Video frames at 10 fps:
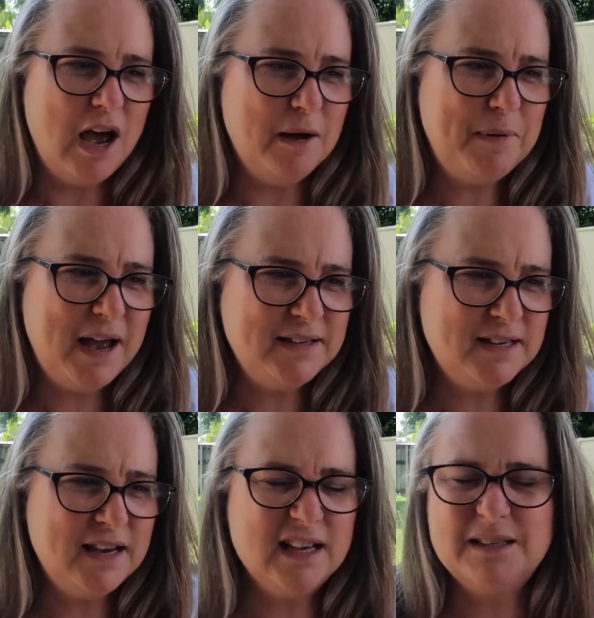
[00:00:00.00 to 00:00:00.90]

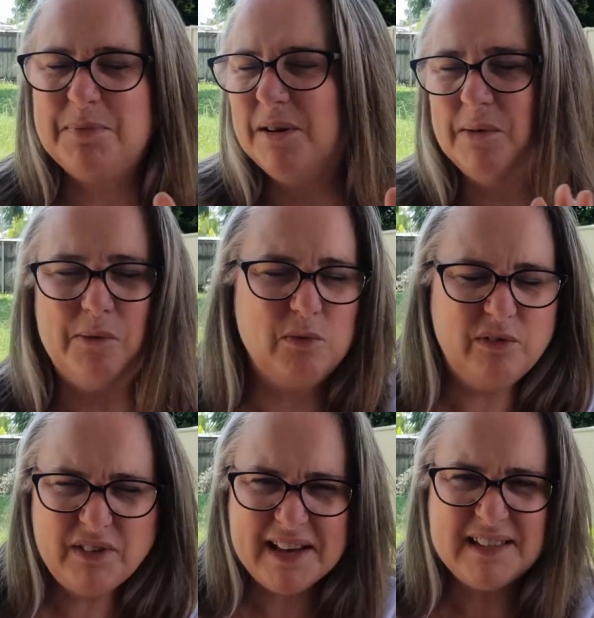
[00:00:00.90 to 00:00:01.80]
pacing. It's a bit
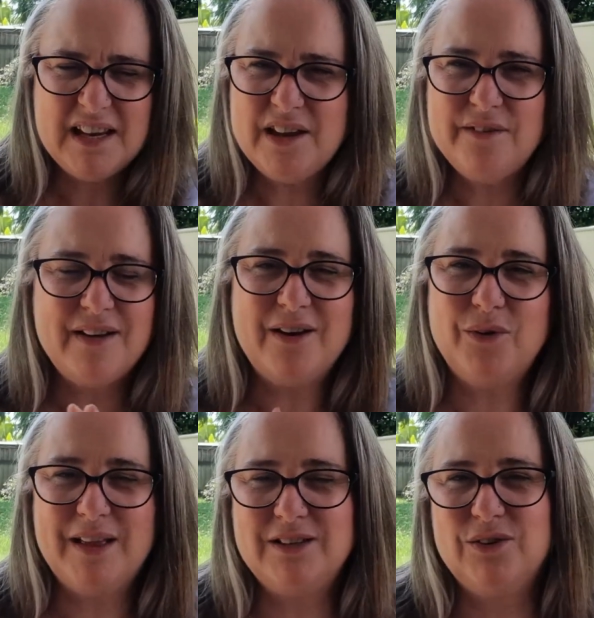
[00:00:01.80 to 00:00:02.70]
reflective, and all
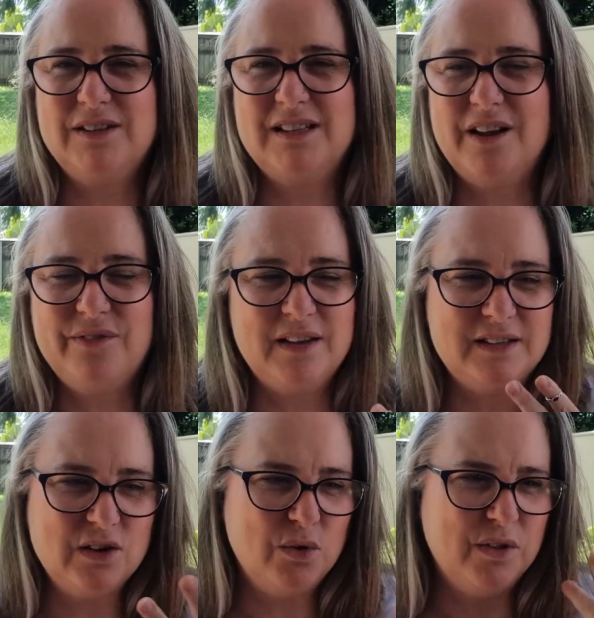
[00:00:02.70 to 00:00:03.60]
that sort of stuff
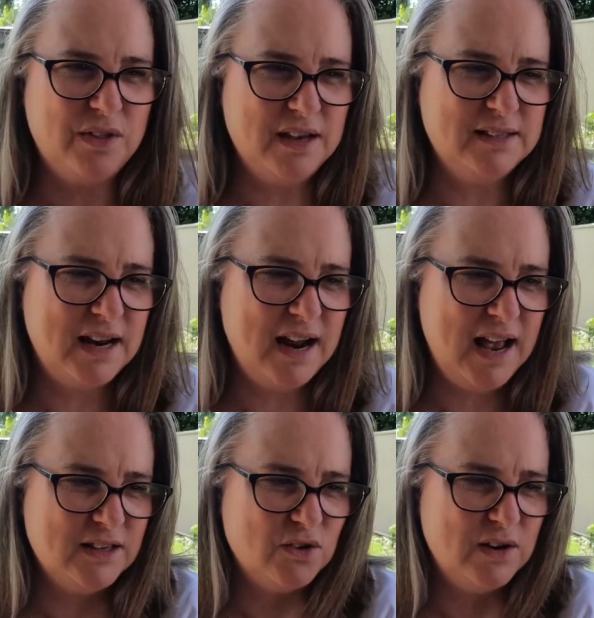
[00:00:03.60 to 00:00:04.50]
is all the things that it
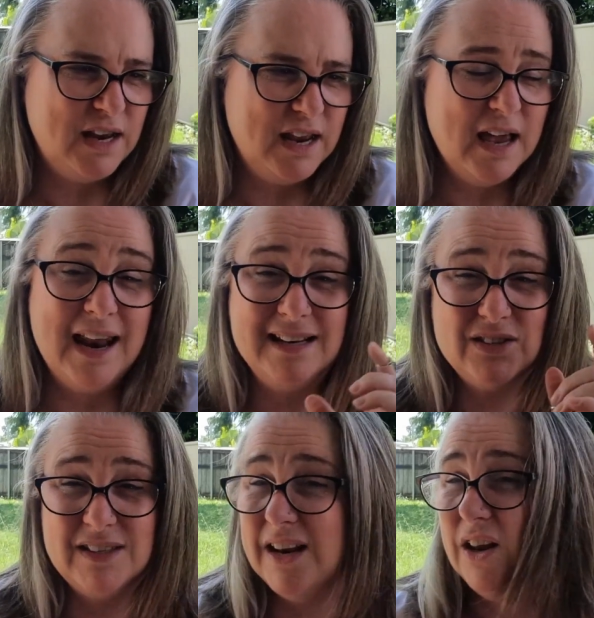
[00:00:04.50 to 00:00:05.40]
has on here. And as I
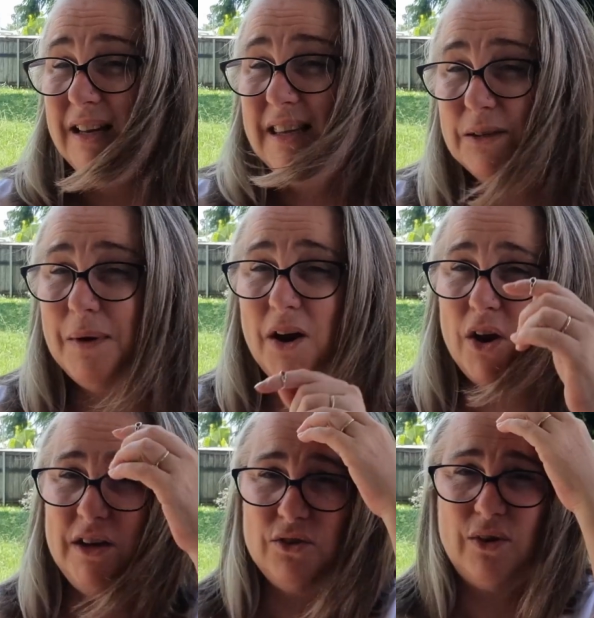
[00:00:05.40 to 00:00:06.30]
said, this one
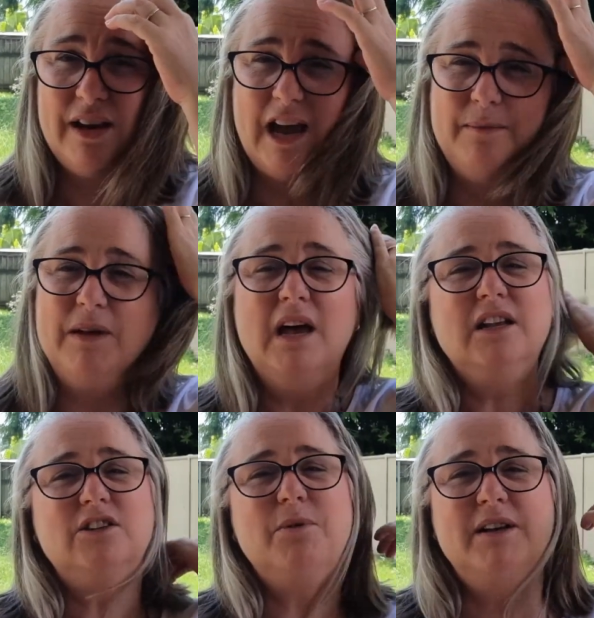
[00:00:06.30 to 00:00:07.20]
only sort of came
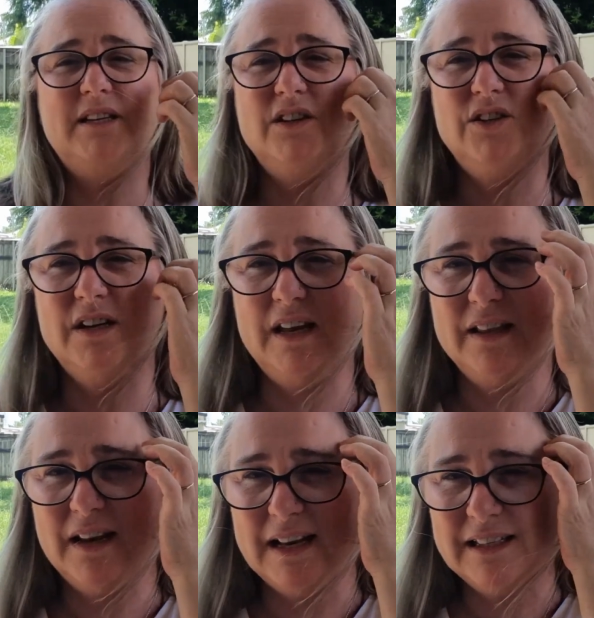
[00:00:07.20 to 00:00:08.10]
to my attention in
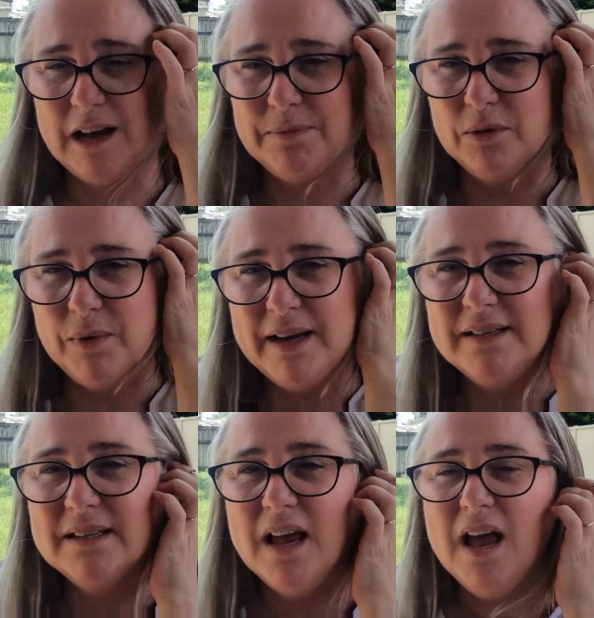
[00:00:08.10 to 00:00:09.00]
the last couple of weeks,